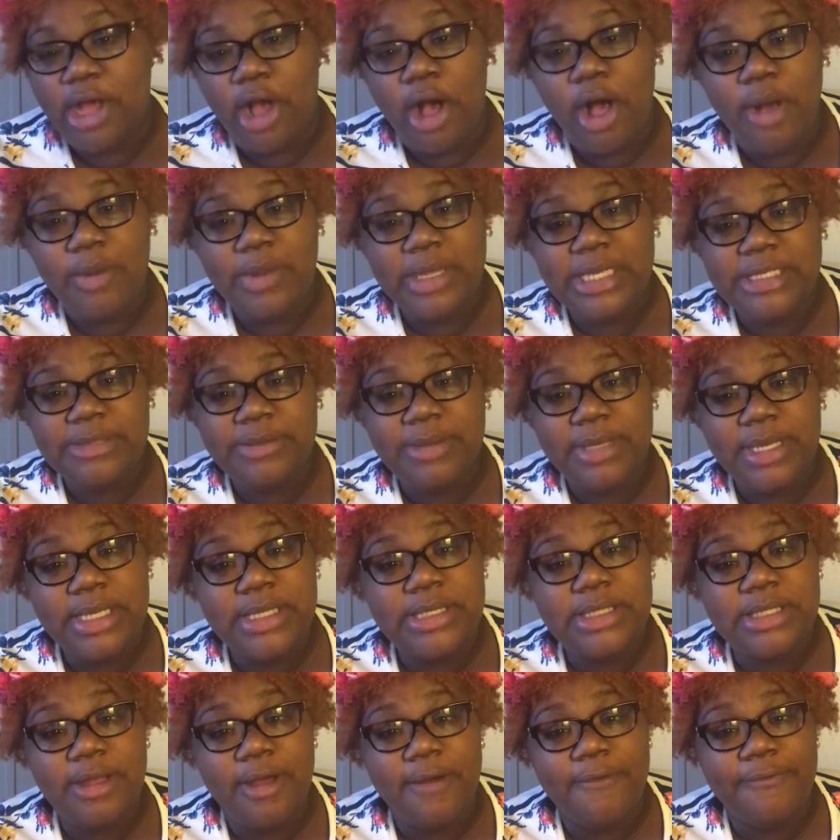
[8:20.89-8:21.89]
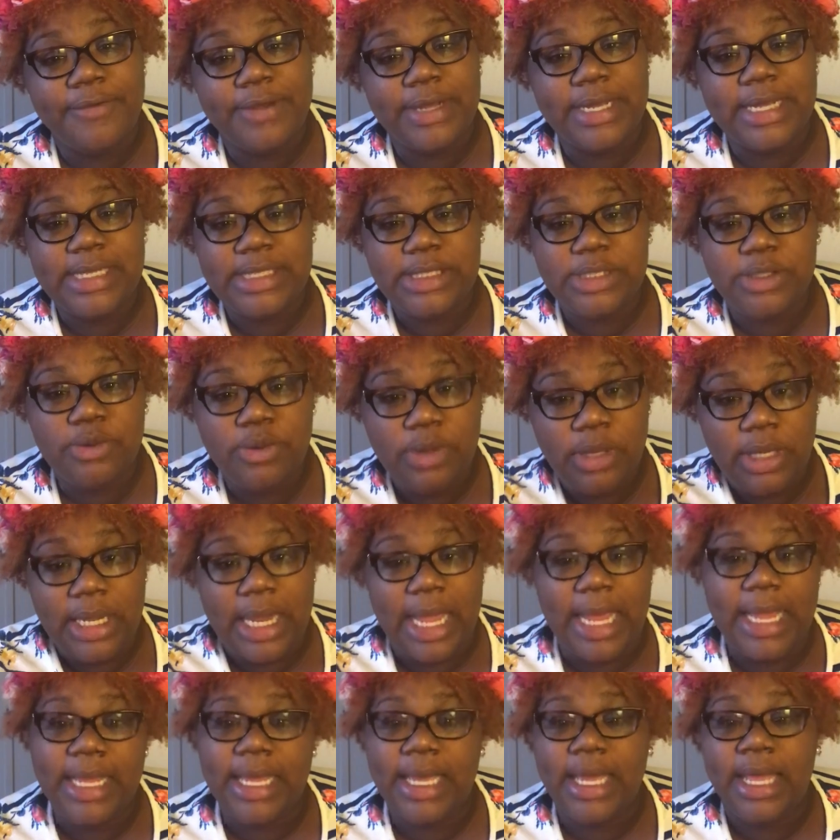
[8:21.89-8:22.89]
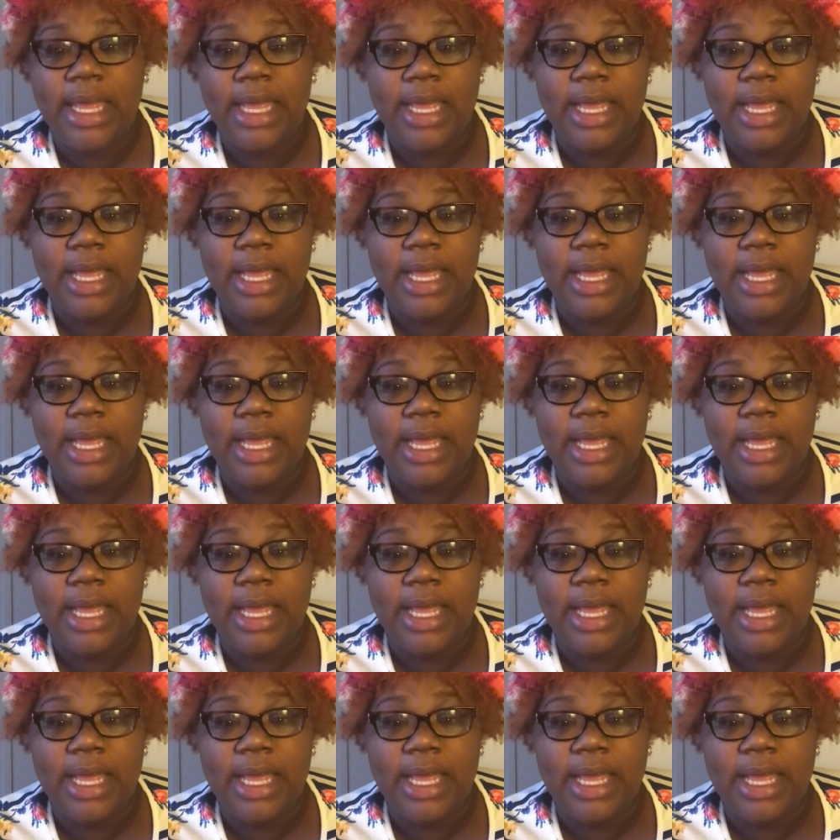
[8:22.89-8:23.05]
always, please don't forget to like,